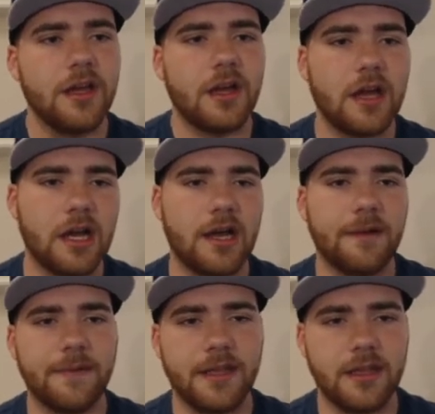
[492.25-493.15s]

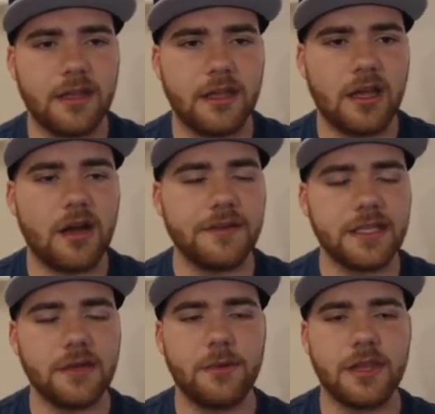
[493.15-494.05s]

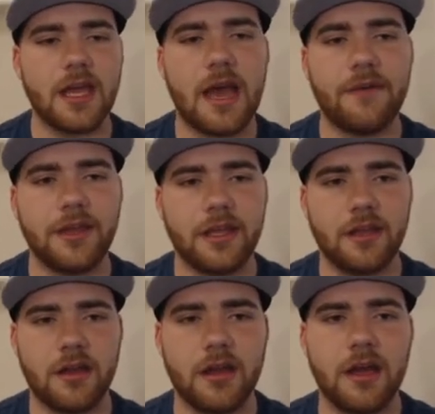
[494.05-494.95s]
Obviously, with it
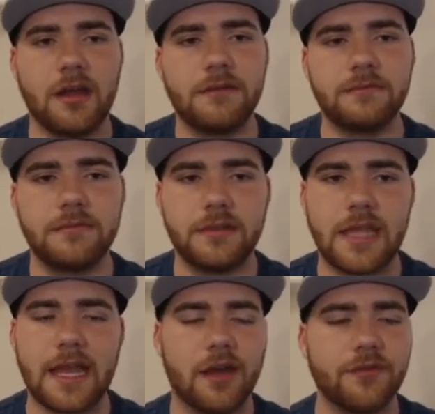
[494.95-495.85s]
having
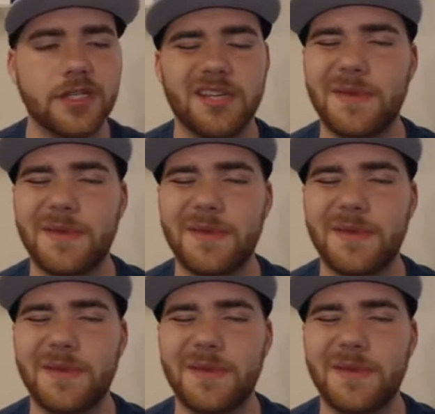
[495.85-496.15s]
that coverage,